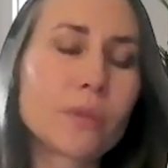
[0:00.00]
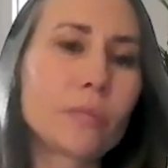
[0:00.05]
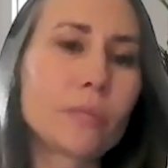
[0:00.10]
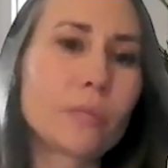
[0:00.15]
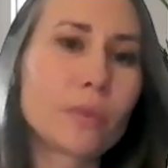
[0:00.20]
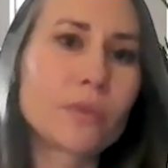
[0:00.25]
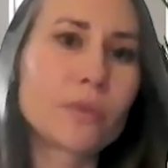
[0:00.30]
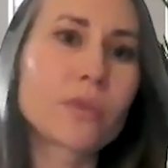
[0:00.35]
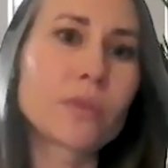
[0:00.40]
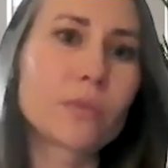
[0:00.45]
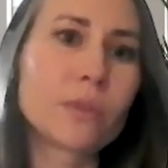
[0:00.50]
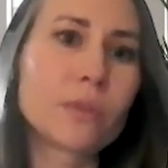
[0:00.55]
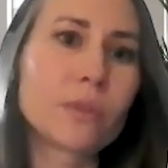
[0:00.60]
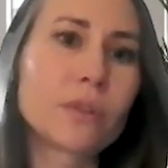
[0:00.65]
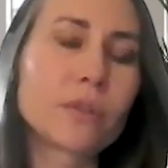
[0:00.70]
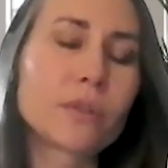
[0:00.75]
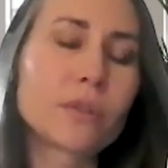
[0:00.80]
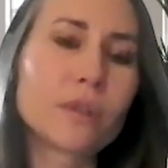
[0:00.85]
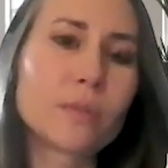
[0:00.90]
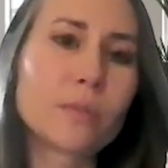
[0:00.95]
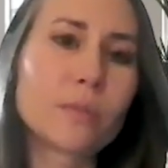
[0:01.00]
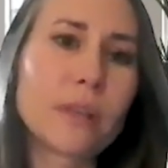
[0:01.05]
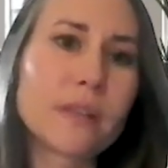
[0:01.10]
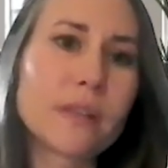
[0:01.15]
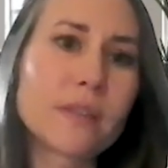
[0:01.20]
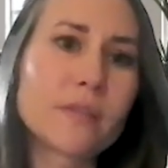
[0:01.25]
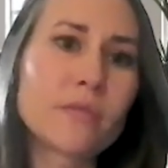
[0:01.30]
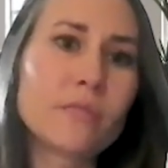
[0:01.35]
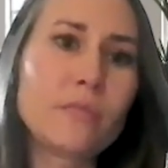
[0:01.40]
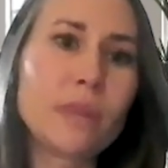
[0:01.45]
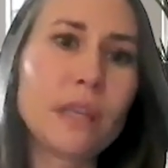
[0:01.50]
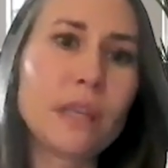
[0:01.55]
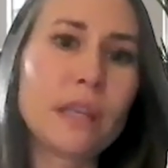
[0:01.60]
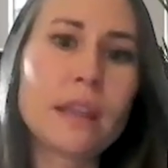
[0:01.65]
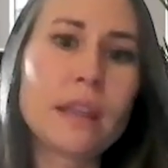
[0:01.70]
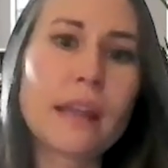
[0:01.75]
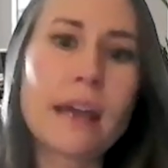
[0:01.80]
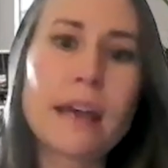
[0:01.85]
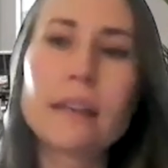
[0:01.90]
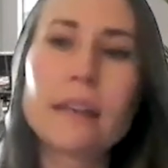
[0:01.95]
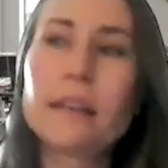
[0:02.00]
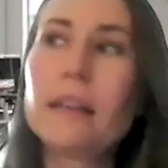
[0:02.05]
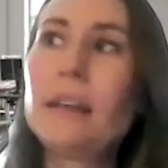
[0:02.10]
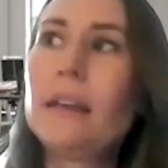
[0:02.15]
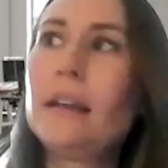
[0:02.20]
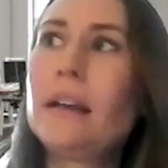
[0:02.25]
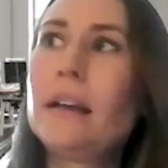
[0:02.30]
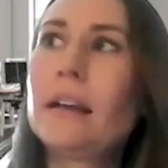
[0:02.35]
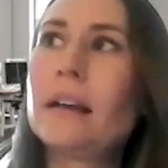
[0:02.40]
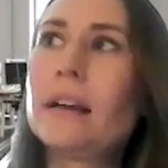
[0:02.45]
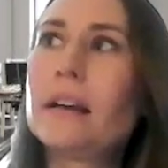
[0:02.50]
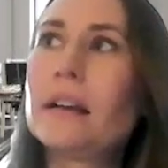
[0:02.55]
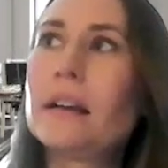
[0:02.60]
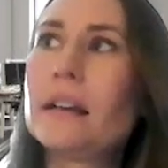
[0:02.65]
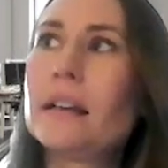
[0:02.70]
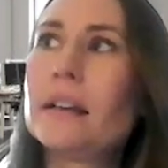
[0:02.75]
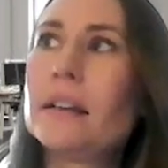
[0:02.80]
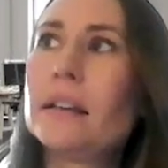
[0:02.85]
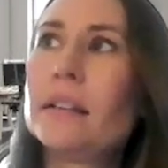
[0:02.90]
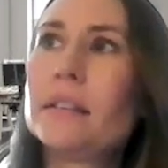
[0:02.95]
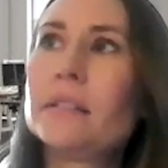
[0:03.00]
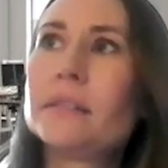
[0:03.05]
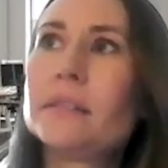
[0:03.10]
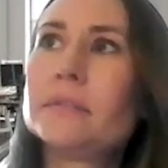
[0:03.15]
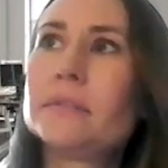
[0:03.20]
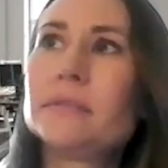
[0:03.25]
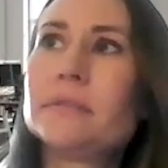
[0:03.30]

So it puts the realtor in a place of being that uh,